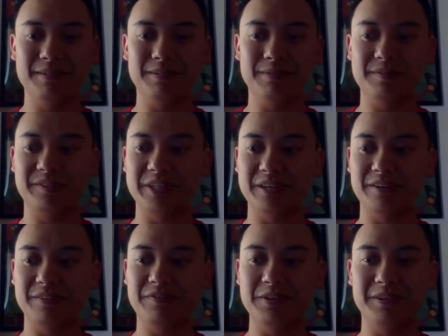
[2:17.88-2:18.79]
we've shared
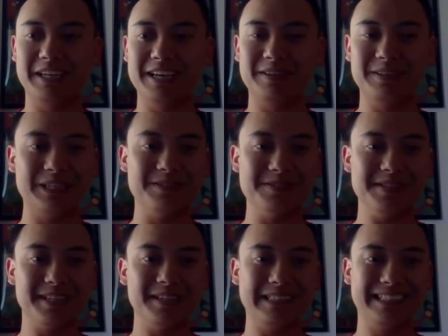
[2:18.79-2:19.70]
a few together too.
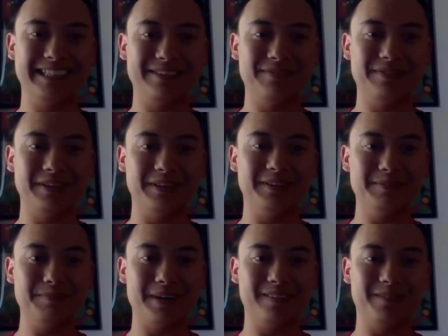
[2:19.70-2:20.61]
So I figured
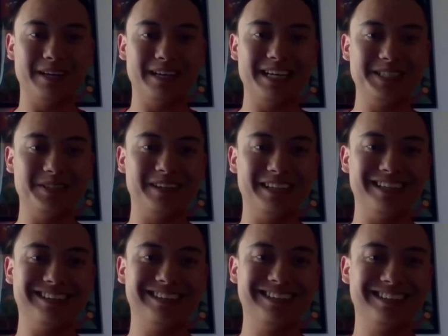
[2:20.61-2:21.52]
why not join
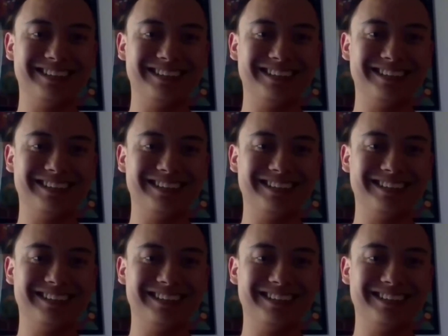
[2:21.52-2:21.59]
in?